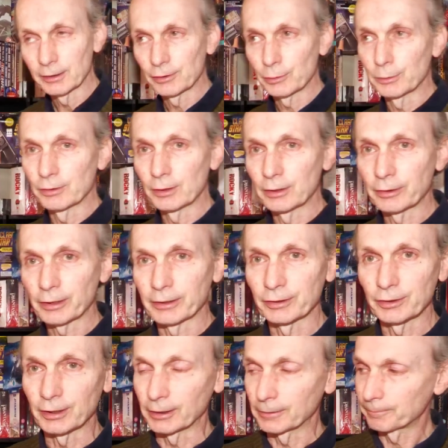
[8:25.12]
this was
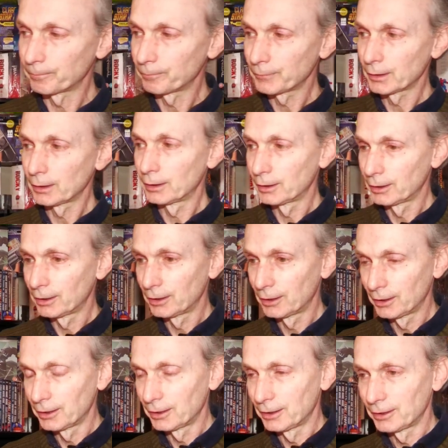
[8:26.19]
interesting.
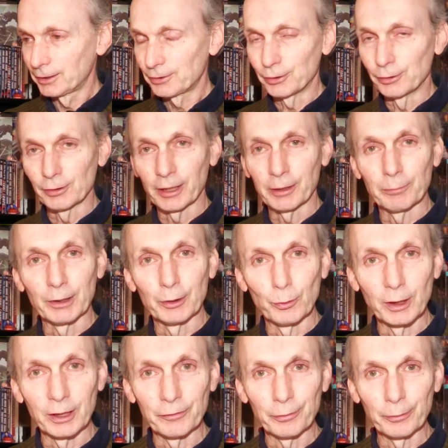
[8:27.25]
Suzanne, my
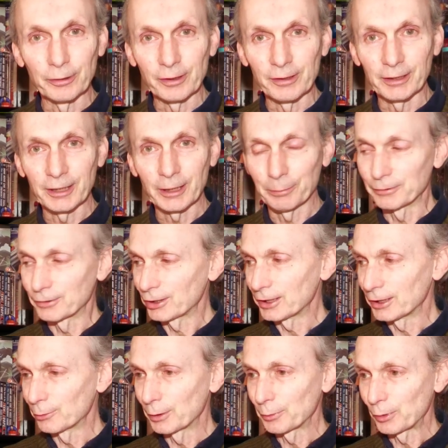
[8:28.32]
wife, wanted a cup of
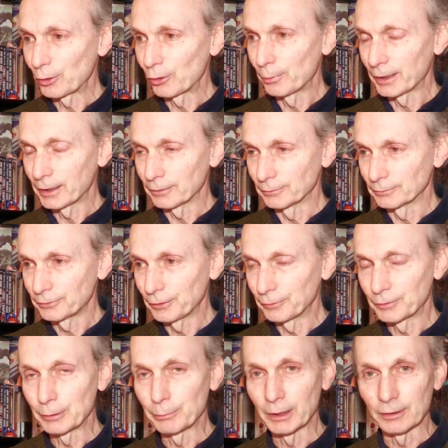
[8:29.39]
tea when we were about
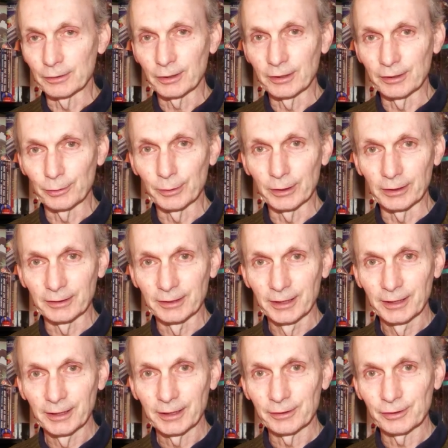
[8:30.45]
50 minutes into it,
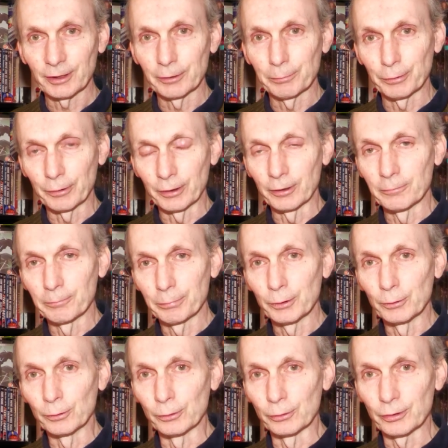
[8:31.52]
and so I put it on
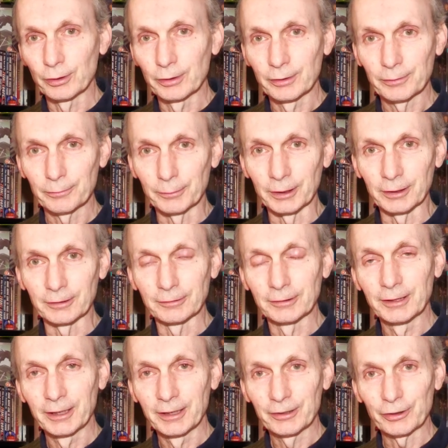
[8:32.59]
pause while
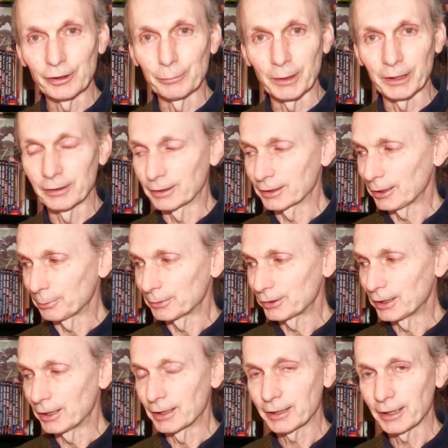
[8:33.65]
she made a cup of
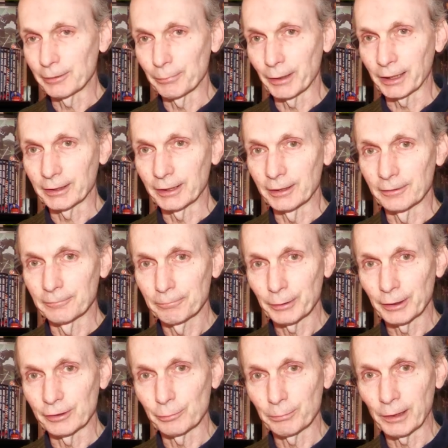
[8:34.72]
tea, came back in,
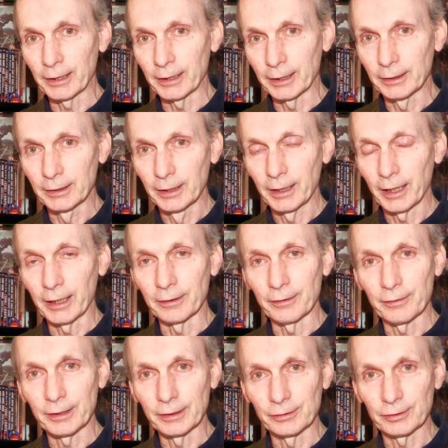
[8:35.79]
pressed play, and the
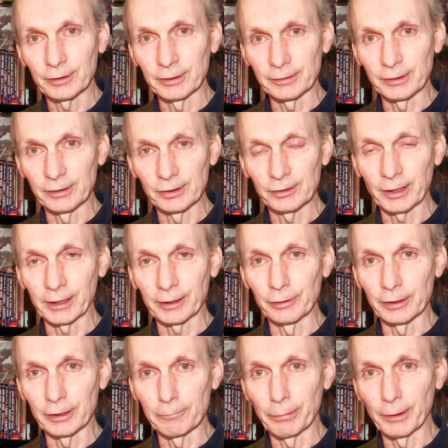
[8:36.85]
thing started
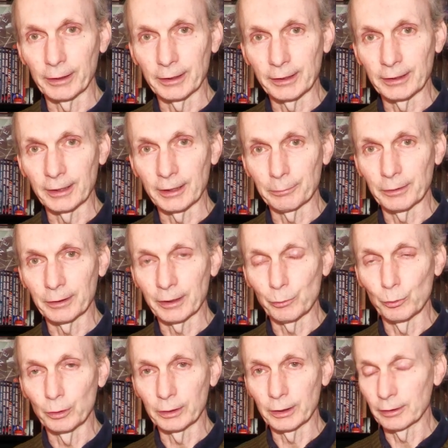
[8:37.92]
staggering and breaking up and then
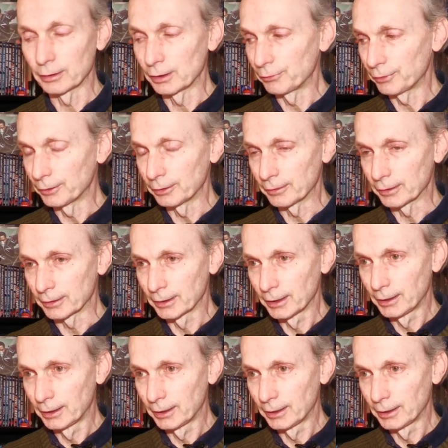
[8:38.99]
wouldn't go any further.